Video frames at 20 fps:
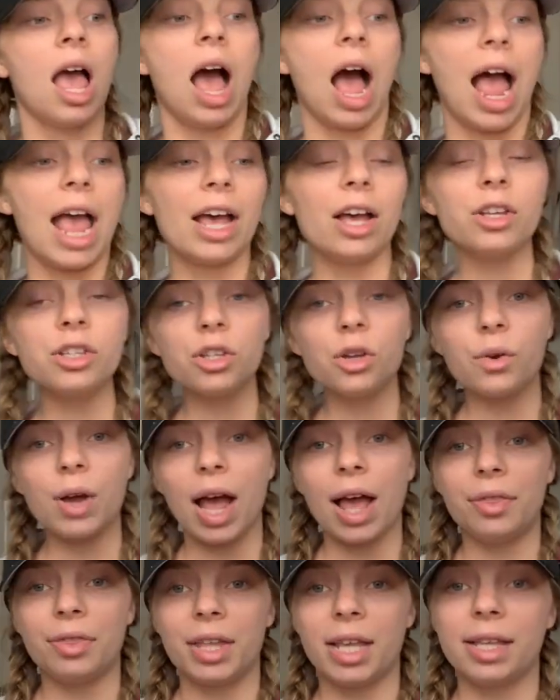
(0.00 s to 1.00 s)
I also
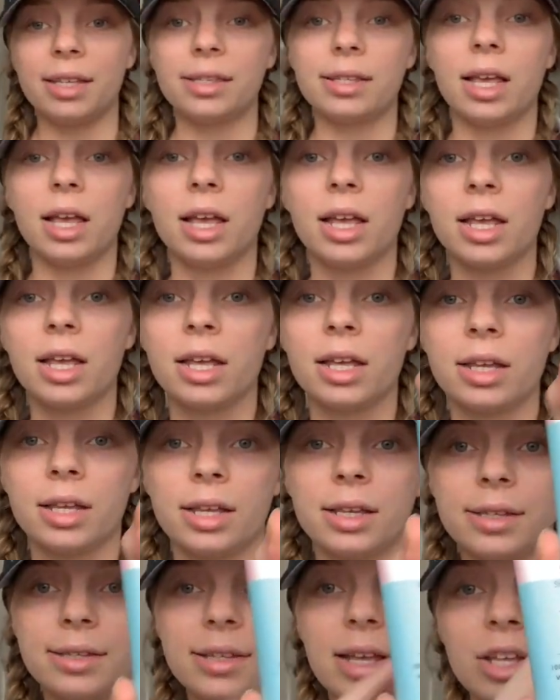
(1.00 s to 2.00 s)
got this
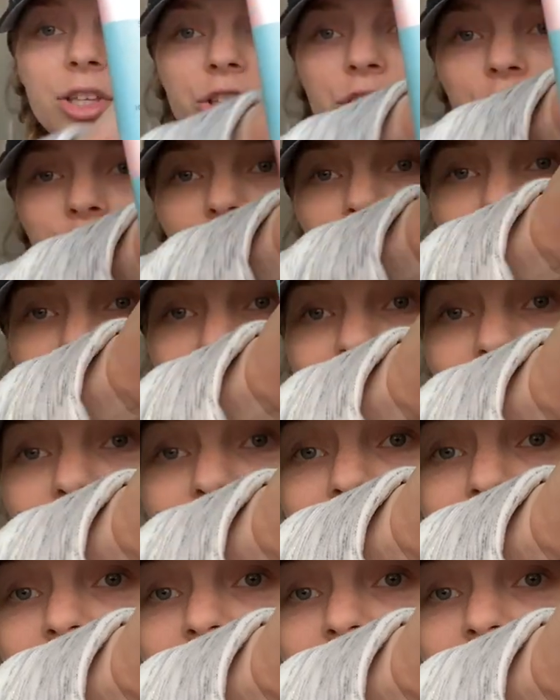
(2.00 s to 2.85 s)
sunscreen.